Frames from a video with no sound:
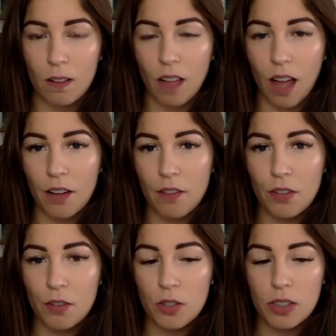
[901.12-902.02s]
lot of
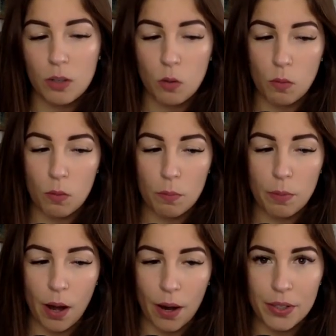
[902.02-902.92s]
those
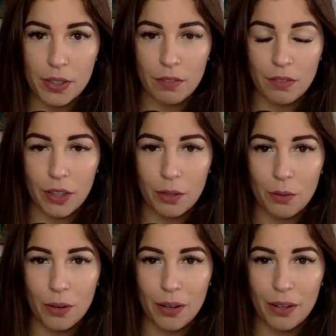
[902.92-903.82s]
parts of
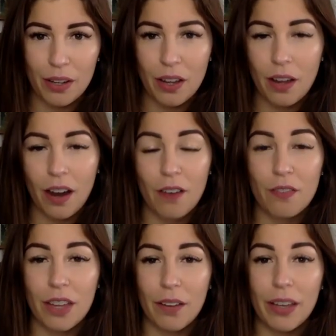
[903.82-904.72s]
you are
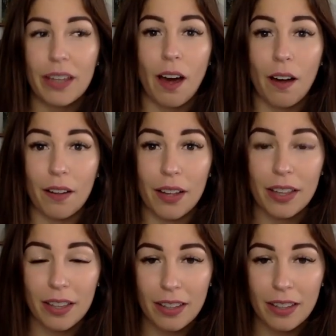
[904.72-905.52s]
very young,